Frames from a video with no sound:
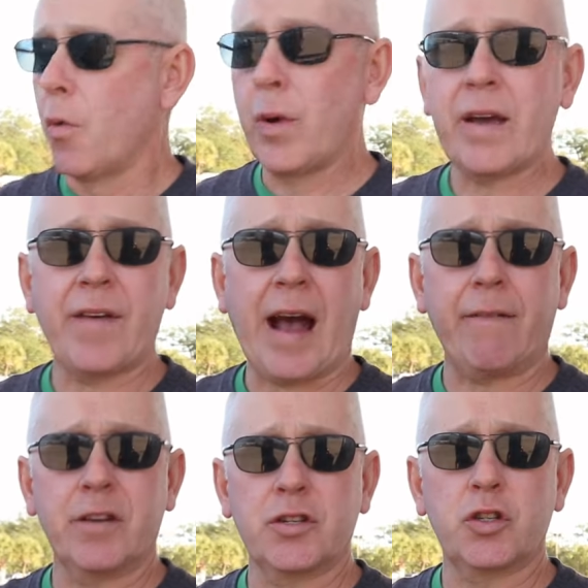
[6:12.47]
we have
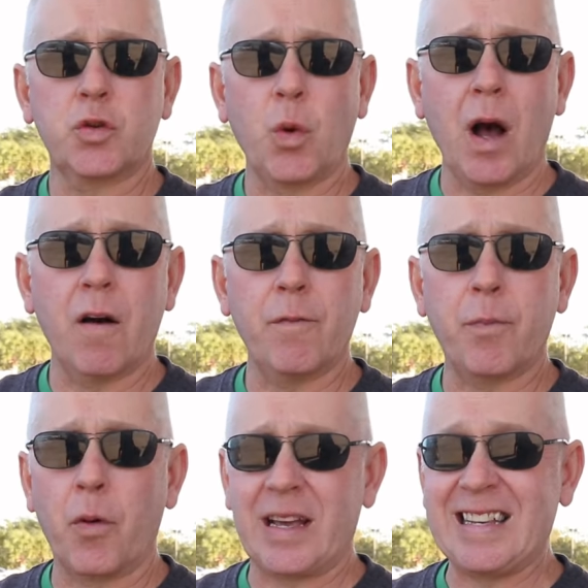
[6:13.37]
averaged
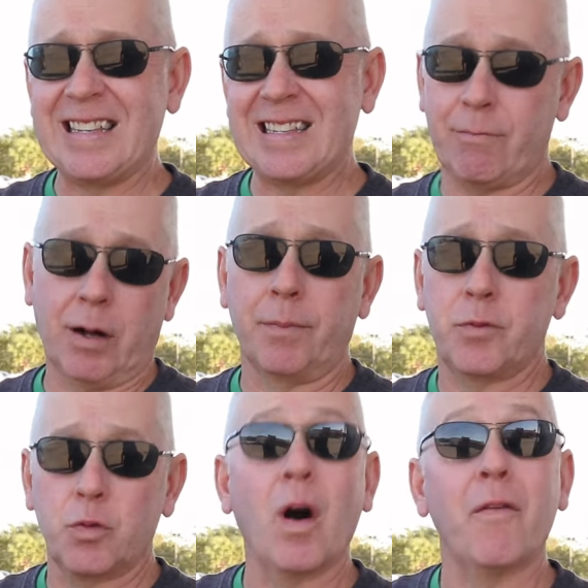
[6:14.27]
twelve point, well,
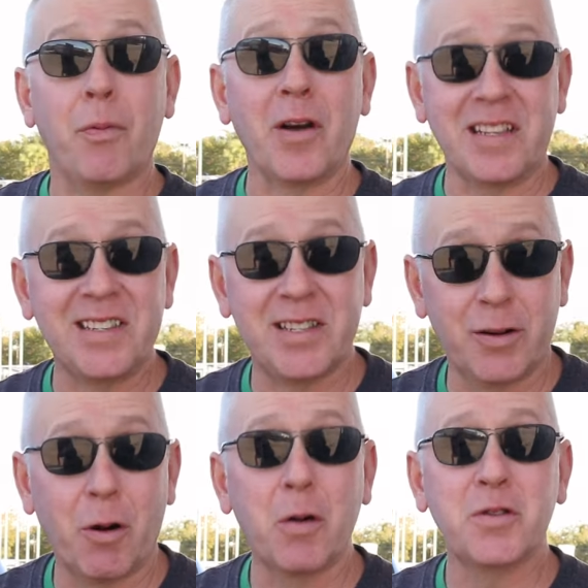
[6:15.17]
twelve point
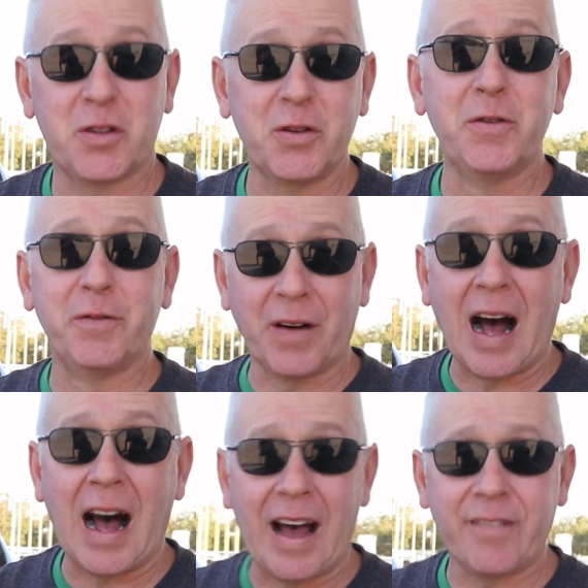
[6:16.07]
zero two
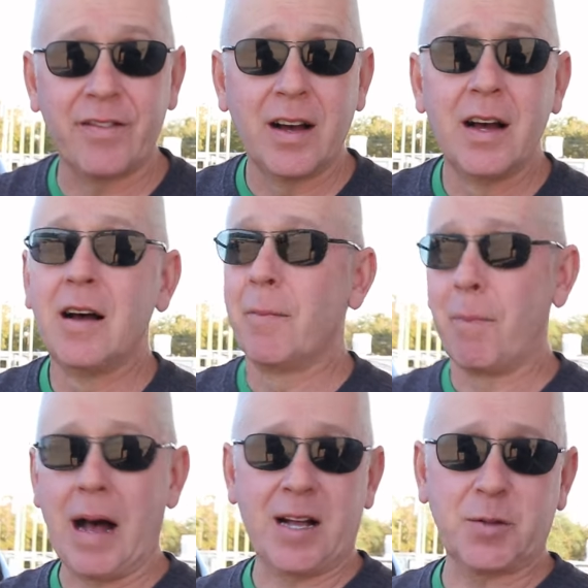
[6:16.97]
five
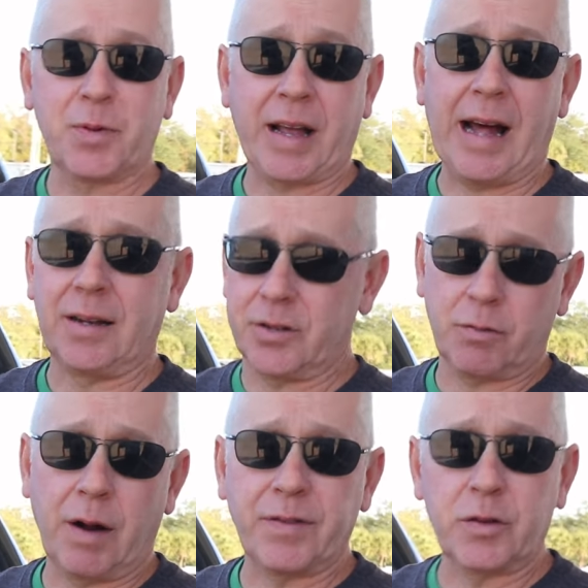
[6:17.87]
miles per gallon.
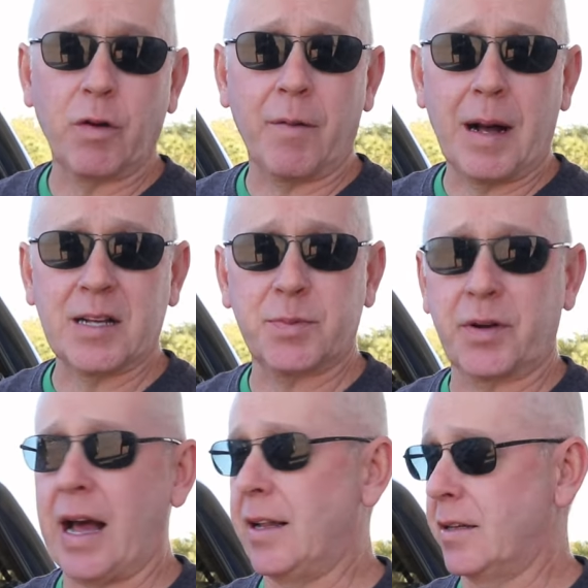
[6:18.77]
So roughly twelve miles
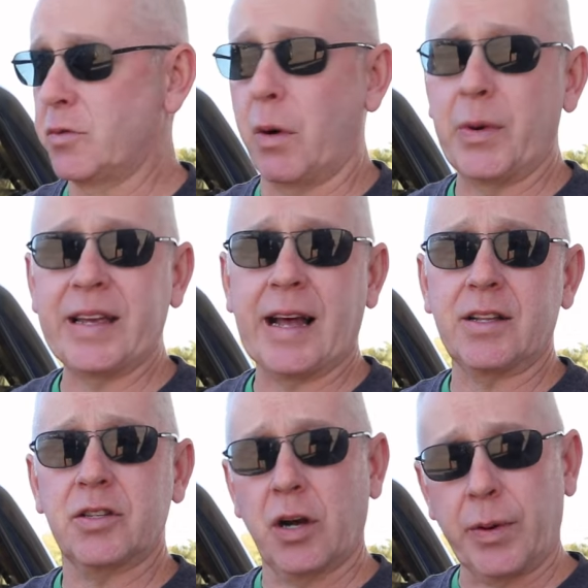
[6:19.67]
per gallon is what we
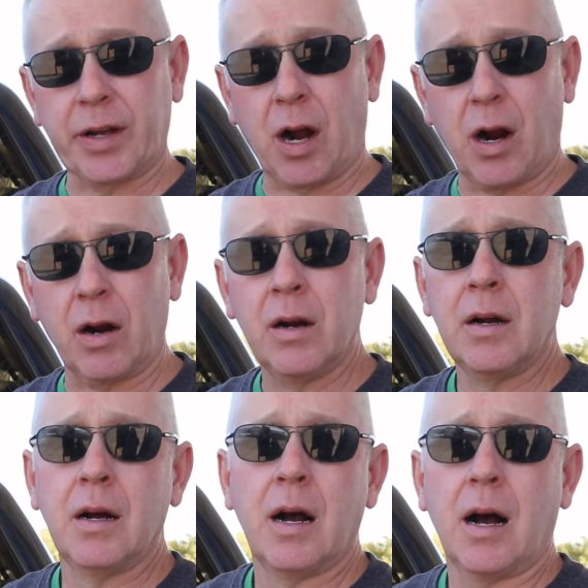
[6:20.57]
get towing our
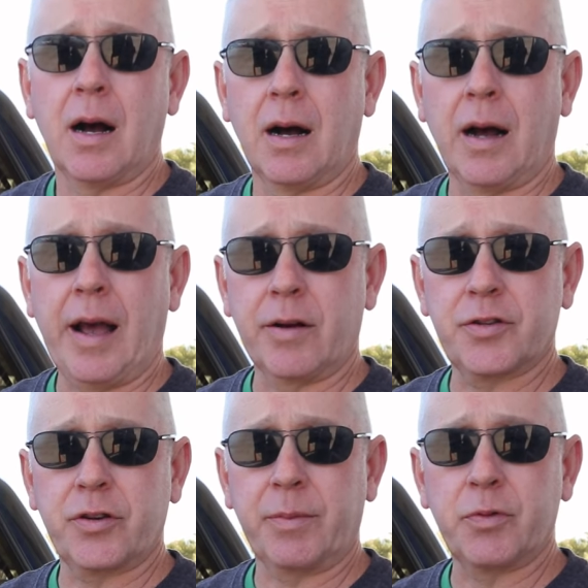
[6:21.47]
uh,
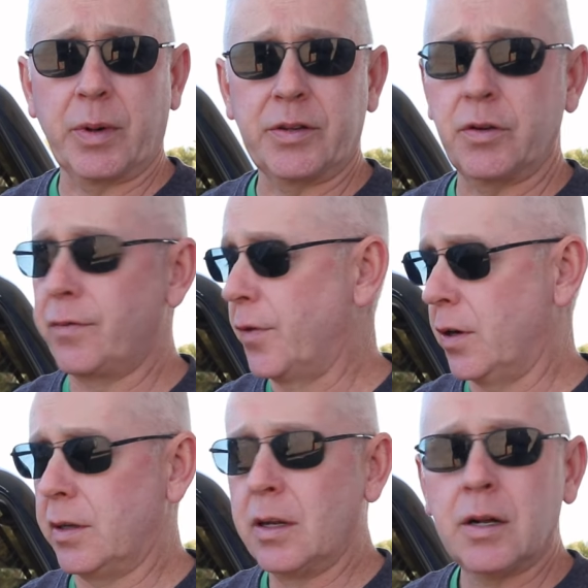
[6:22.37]
Airstream twenty-two
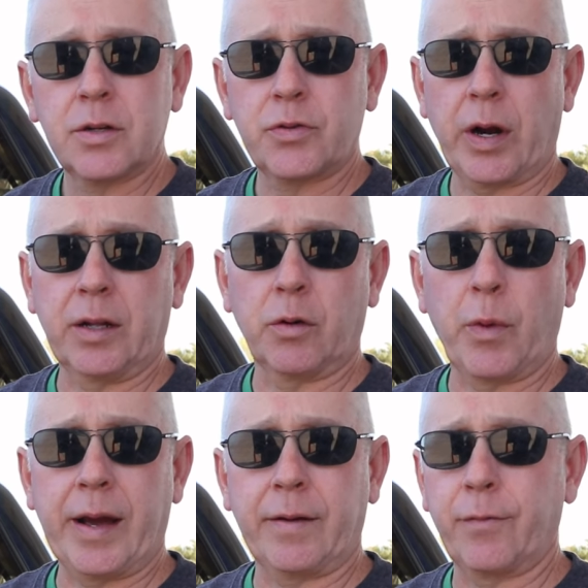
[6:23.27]
foot trailer
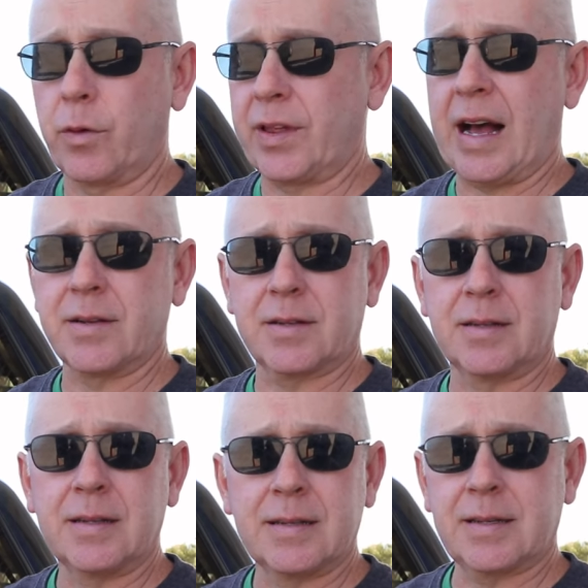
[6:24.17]
weighing four
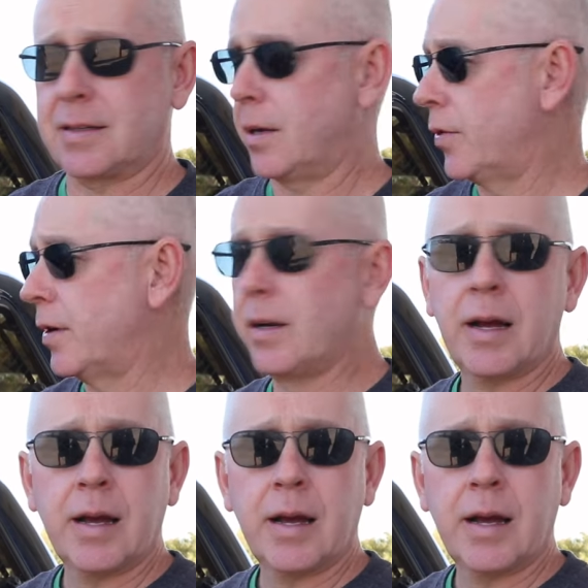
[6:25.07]
thousand six hundred